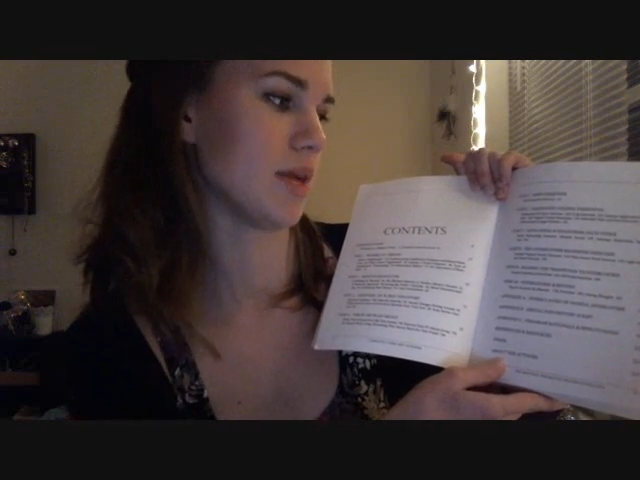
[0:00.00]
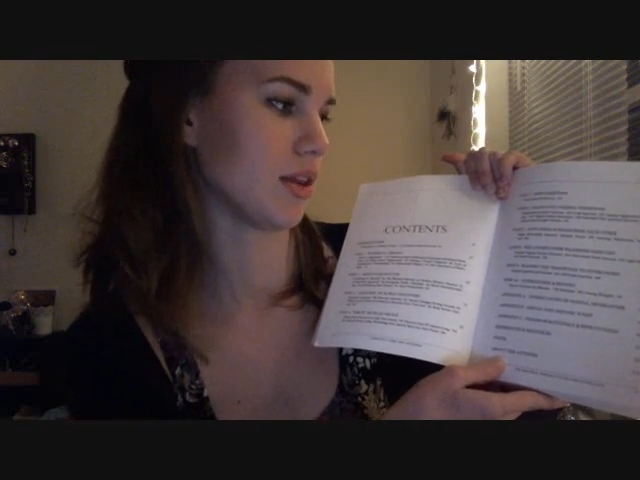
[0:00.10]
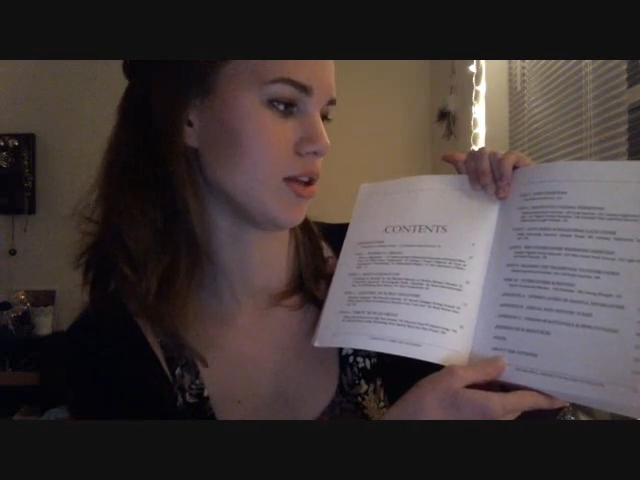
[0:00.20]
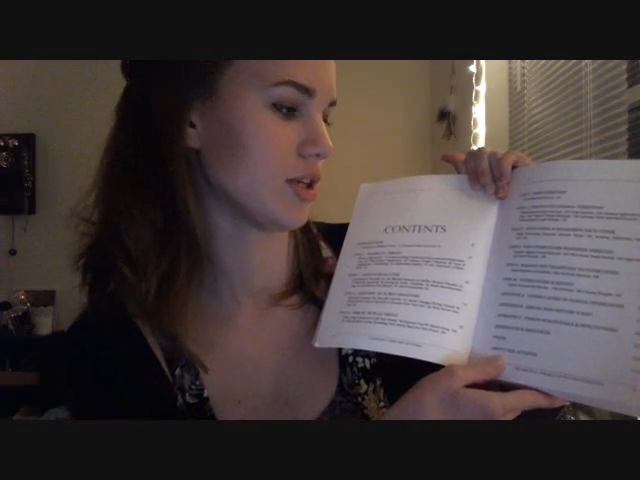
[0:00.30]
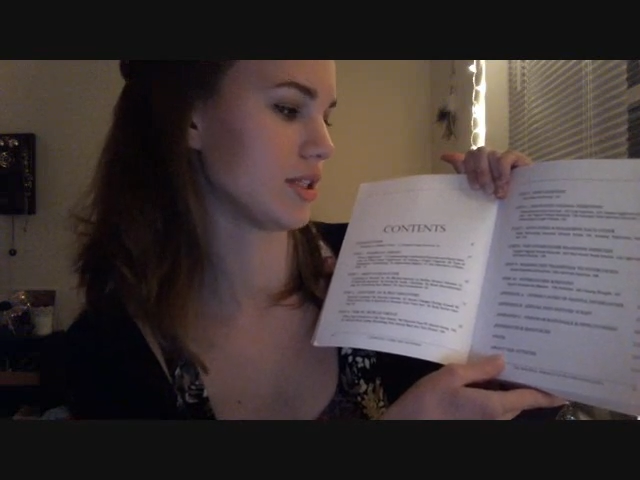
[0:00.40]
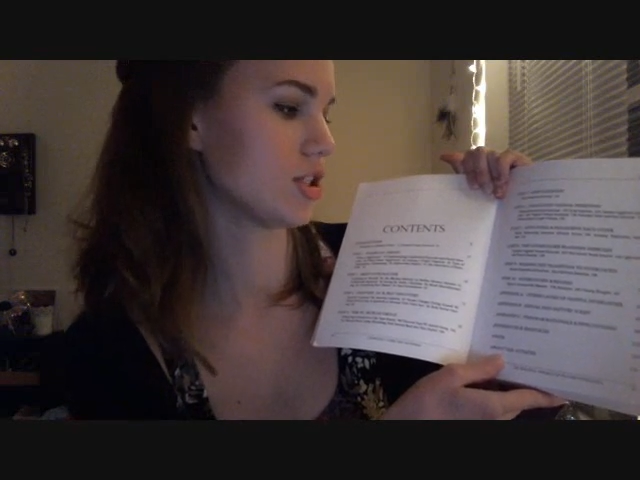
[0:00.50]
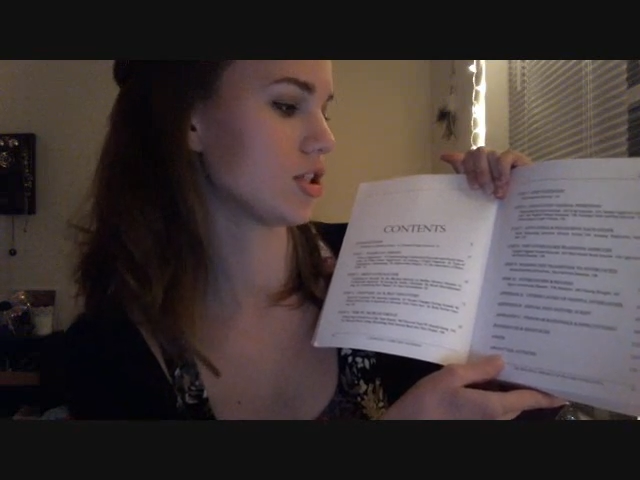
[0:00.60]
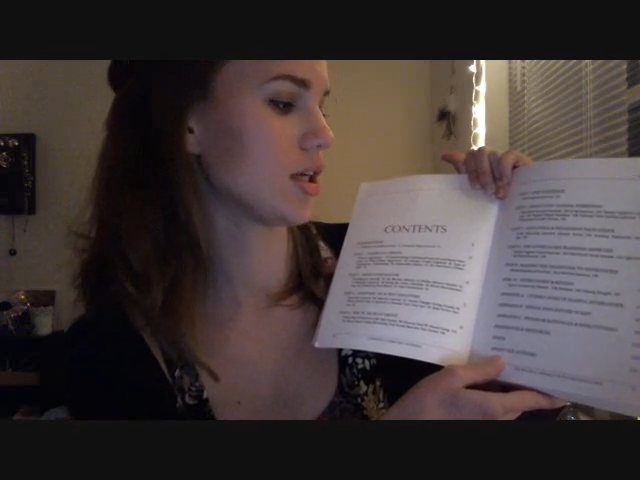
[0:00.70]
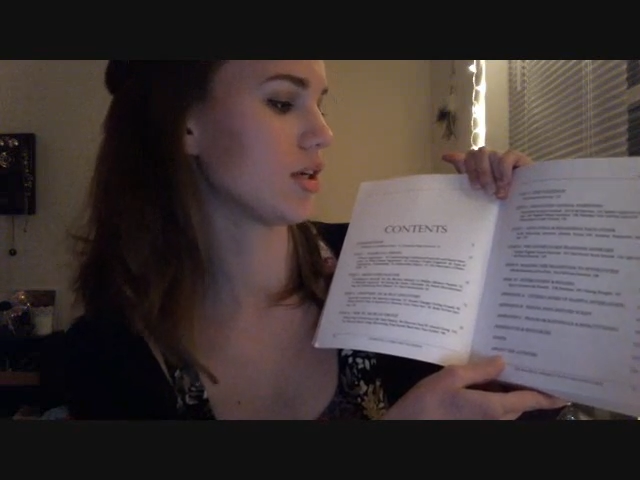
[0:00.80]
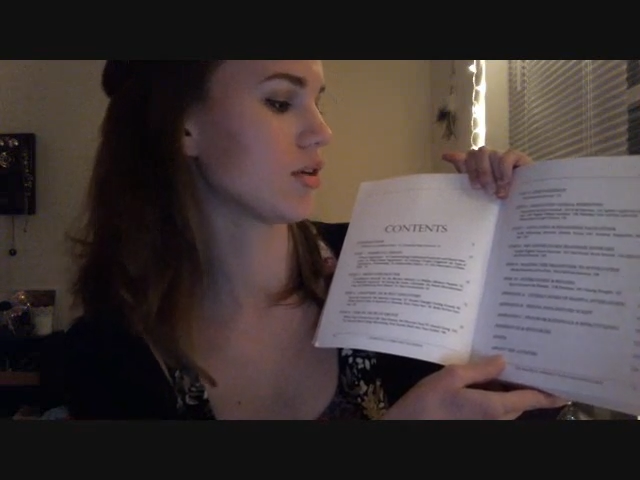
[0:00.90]
Making the
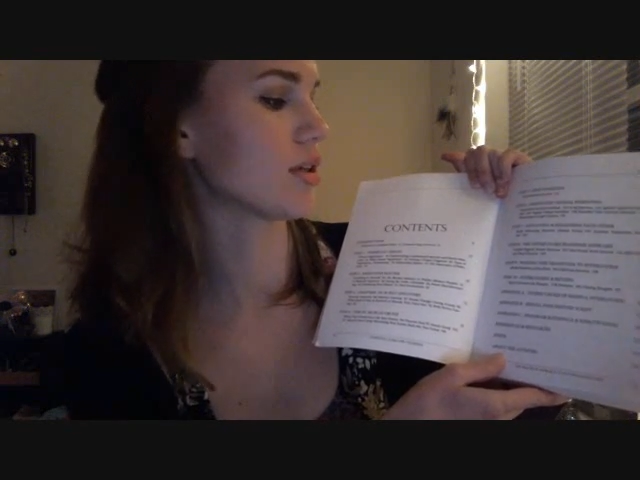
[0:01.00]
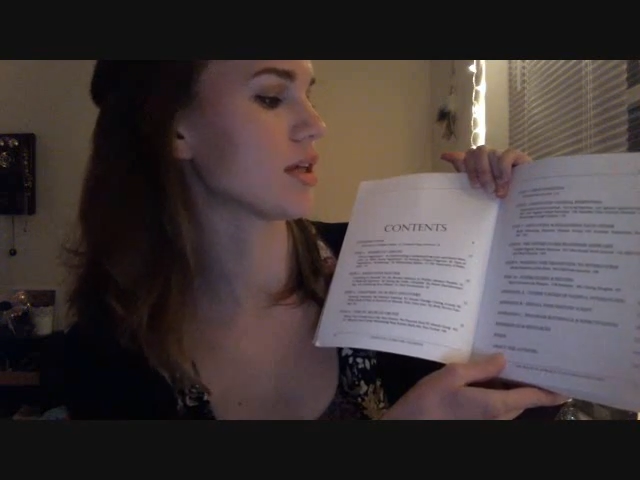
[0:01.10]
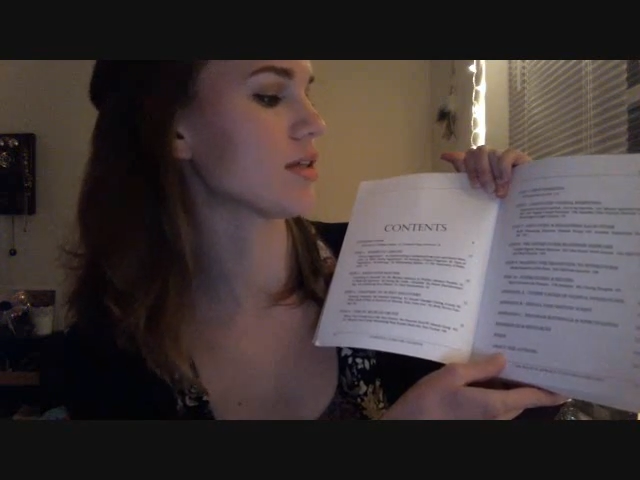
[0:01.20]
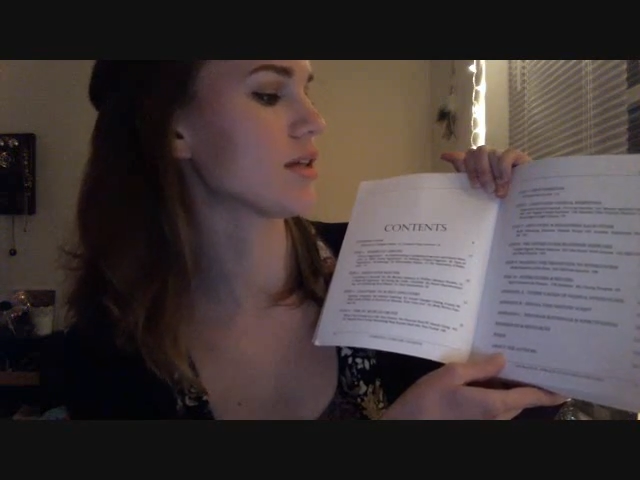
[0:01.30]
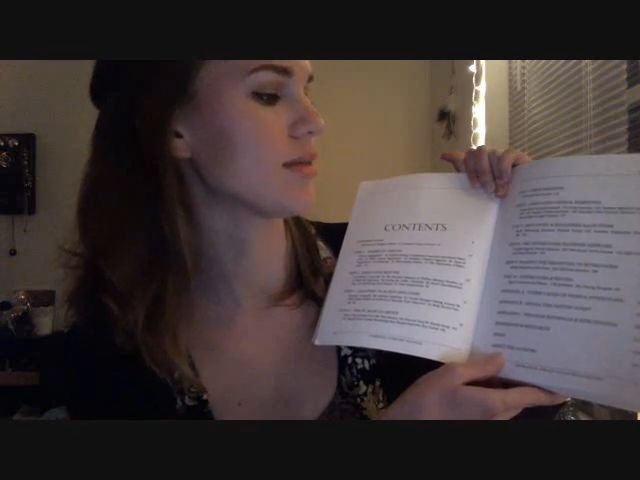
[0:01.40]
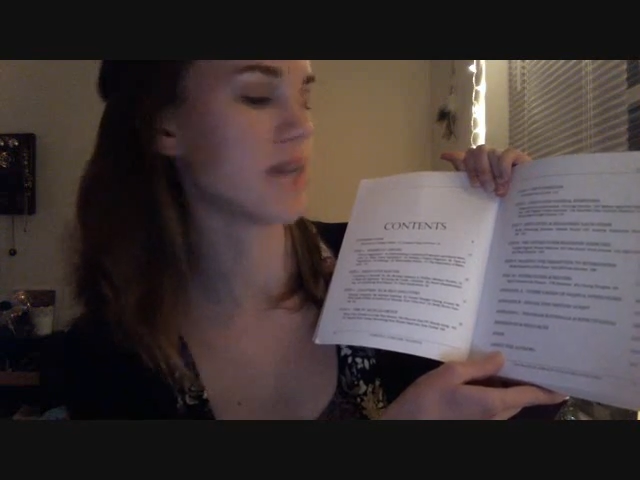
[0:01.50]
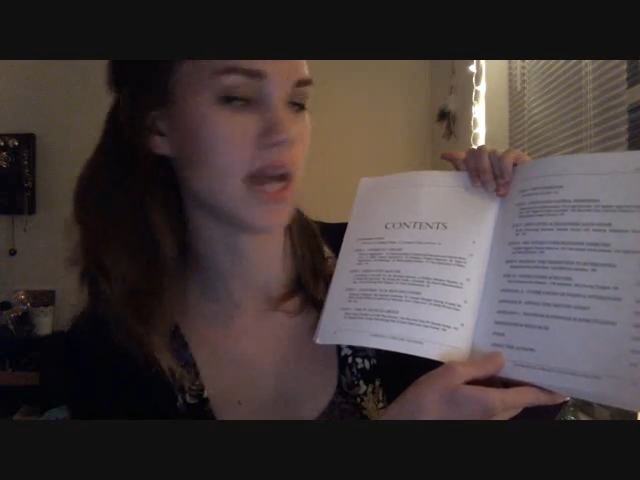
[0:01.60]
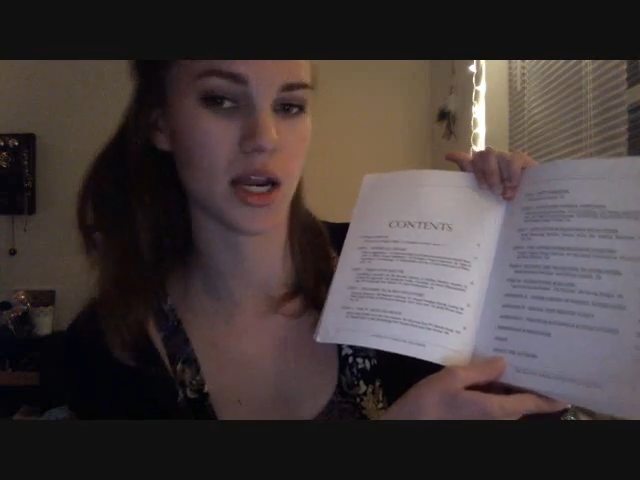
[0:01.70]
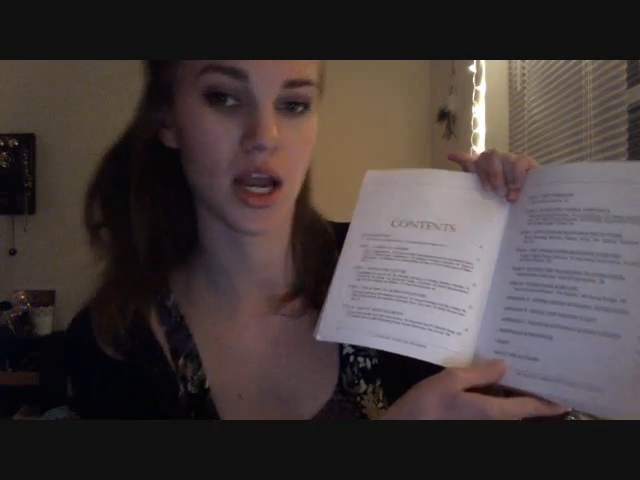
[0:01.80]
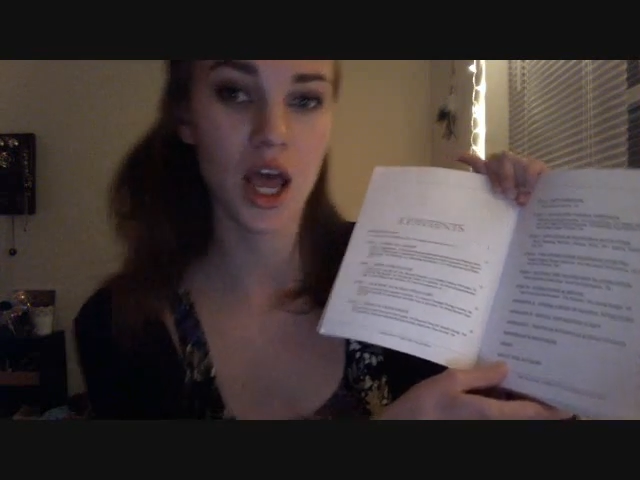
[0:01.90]
transition to intercourse. And Step
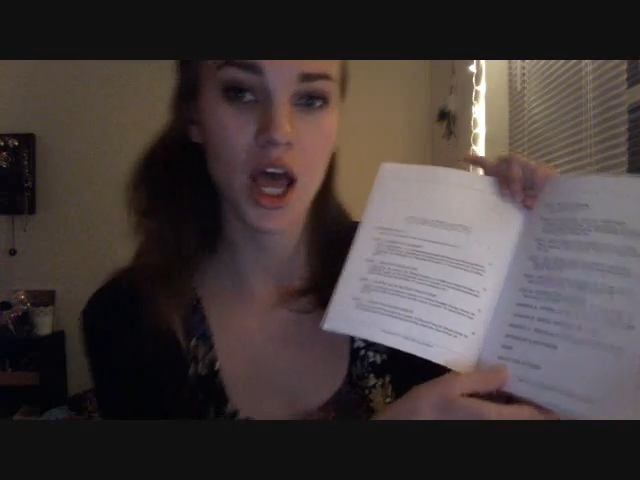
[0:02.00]
10.